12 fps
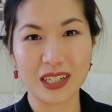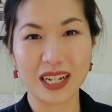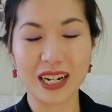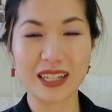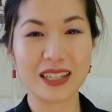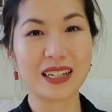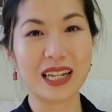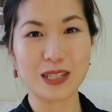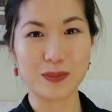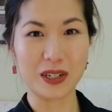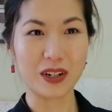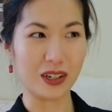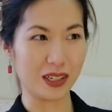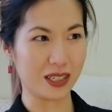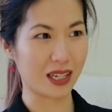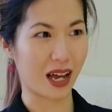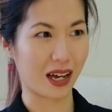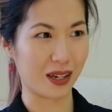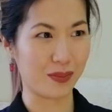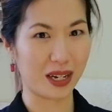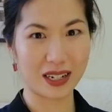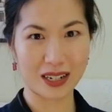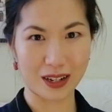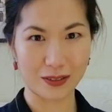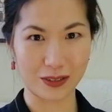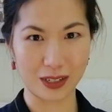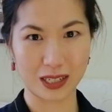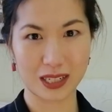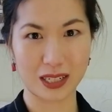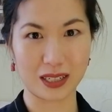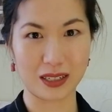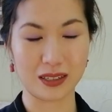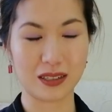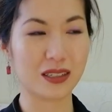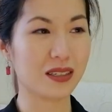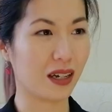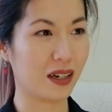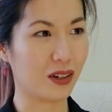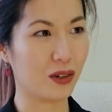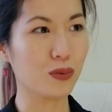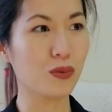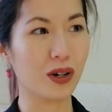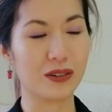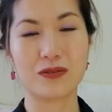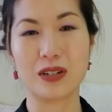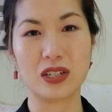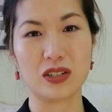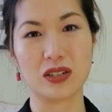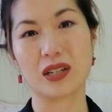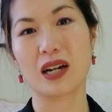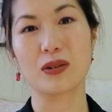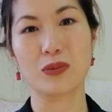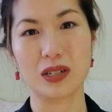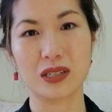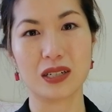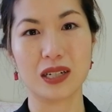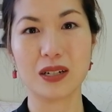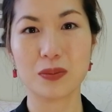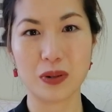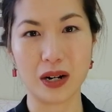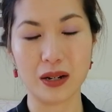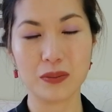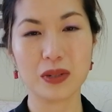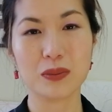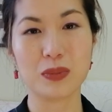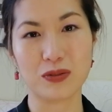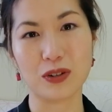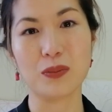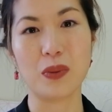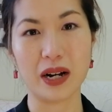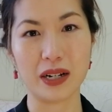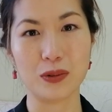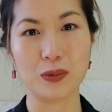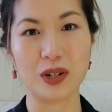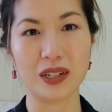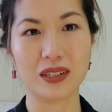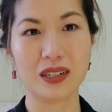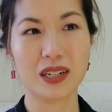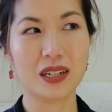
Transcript: and I think that's because I made an effort to decide on what features I want in a pram before buying one.